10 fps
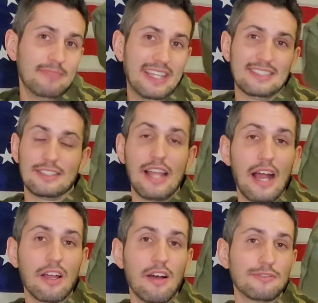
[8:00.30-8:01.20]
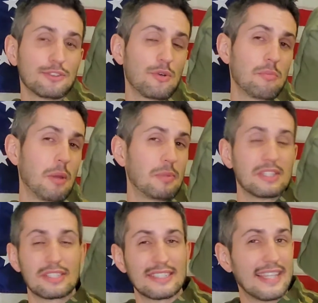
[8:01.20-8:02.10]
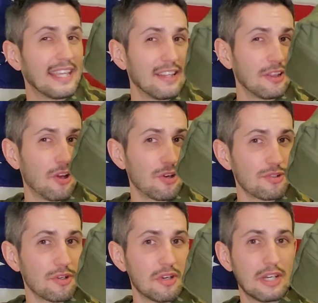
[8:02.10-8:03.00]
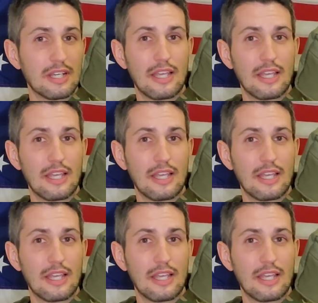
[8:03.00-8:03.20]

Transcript: It's a knockoff, so it might be slightly larger.